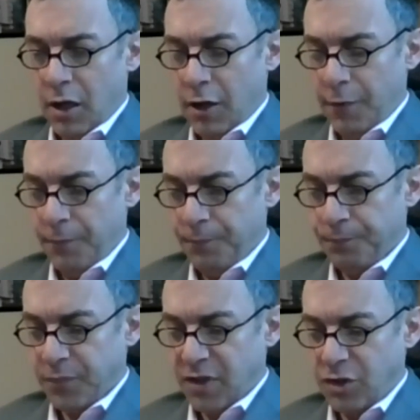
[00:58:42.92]

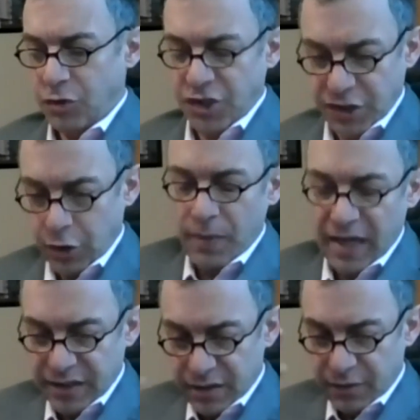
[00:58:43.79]
So just to go
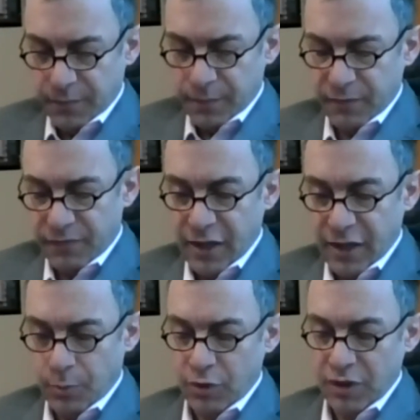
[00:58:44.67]
back to the
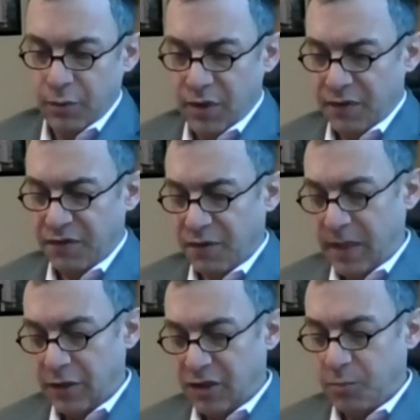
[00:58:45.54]
final point, what I was
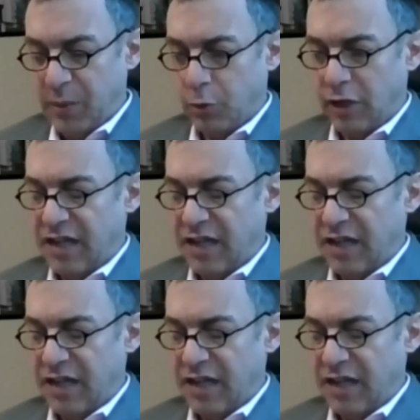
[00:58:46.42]
going to make is